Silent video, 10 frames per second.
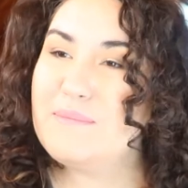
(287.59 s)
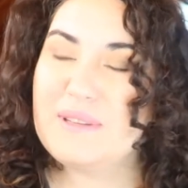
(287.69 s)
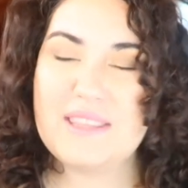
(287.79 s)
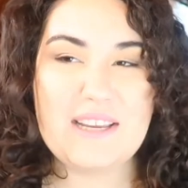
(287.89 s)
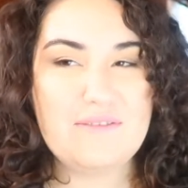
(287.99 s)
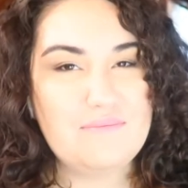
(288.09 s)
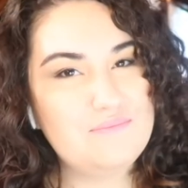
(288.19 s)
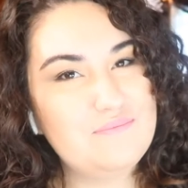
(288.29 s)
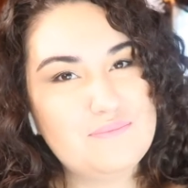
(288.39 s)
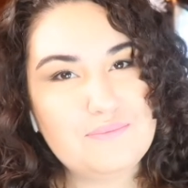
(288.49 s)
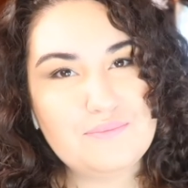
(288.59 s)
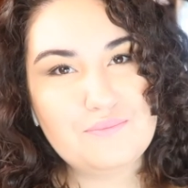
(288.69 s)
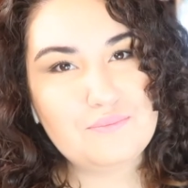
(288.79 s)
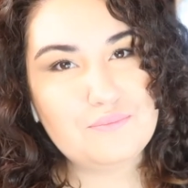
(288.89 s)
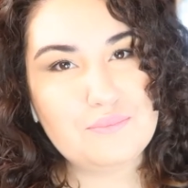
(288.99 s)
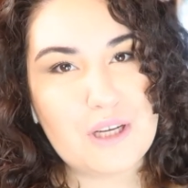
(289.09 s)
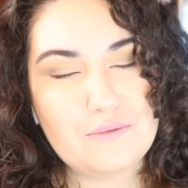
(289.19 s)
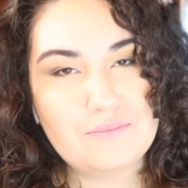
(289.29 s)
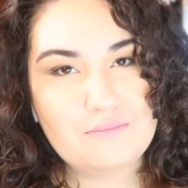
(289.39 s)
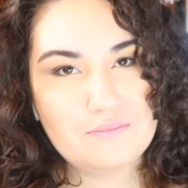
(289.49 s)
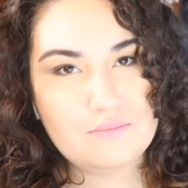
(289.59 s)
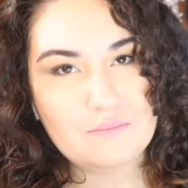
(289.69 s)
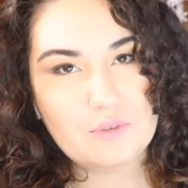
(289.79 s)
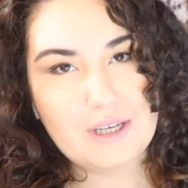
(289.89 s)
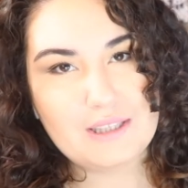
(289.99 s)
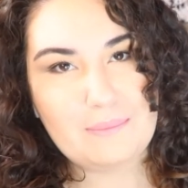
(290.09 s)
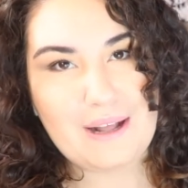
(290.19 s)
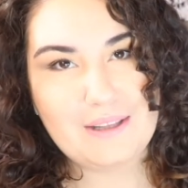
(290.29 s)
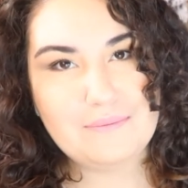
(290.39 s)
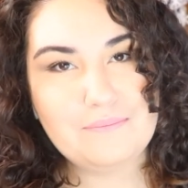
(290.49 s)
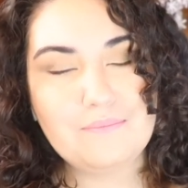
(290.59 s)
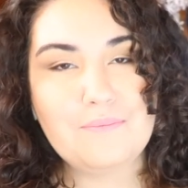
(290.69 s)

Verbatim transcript: But then, no. Look at the palette.